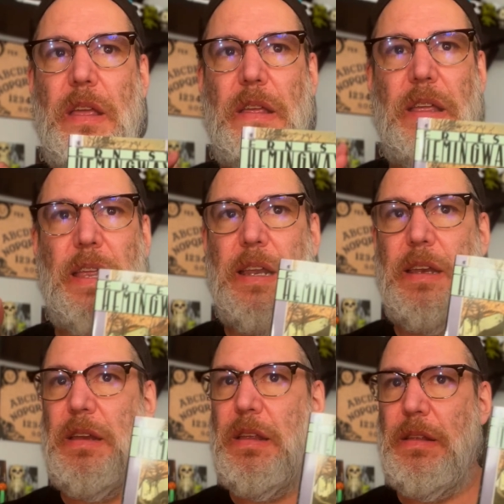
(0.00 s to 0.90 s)

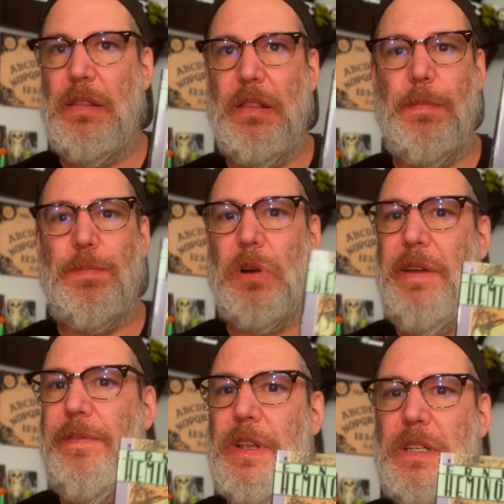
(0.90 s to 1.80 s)
in the
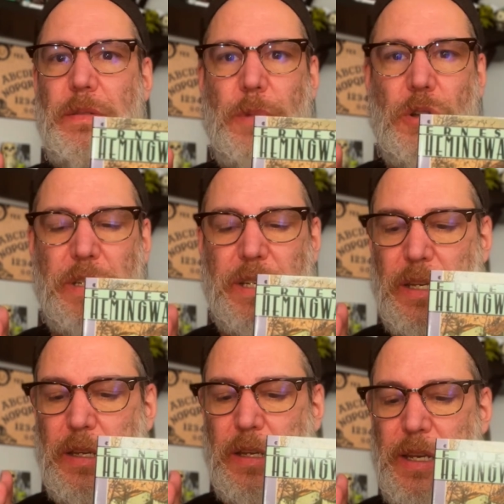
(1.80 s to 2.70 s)
briefest, most
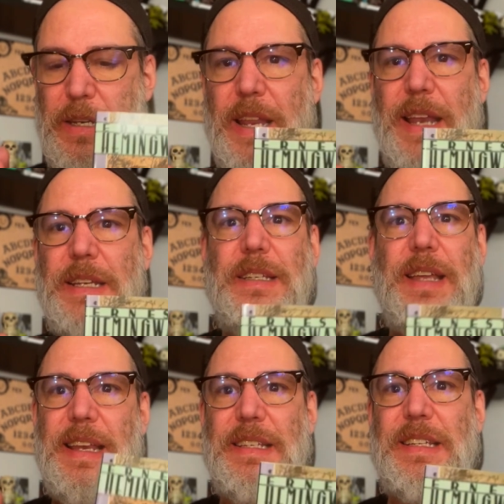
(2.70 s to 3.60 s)
condensed
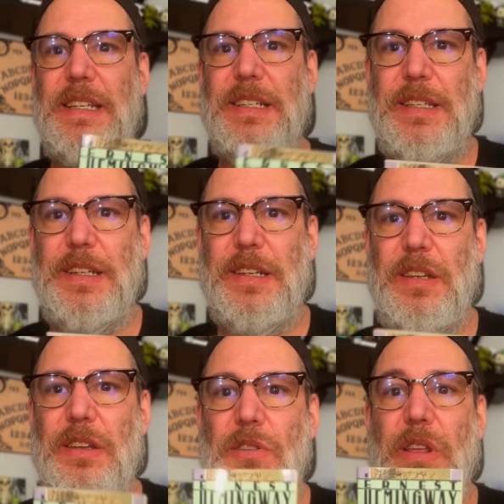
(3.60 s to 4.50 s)
sentences
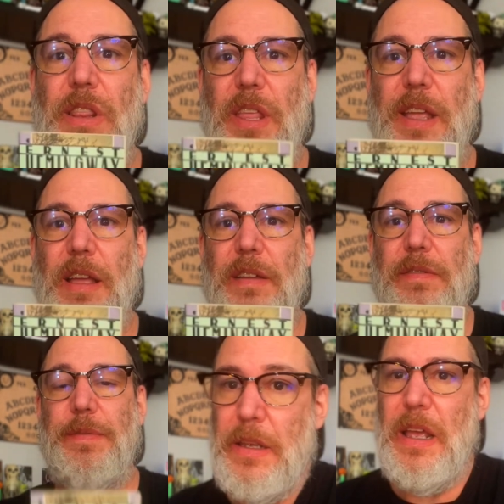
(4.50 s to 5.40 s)
you can think of.
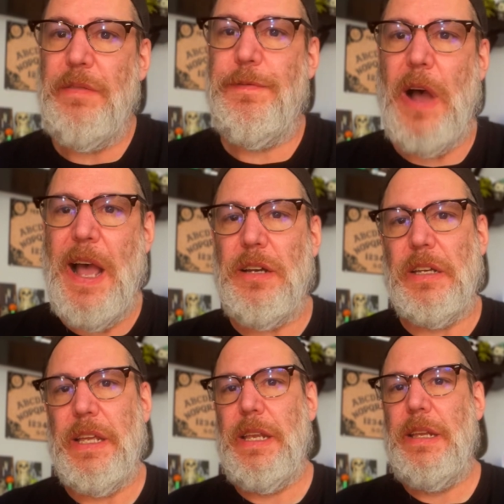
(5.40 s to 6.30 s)
And finally,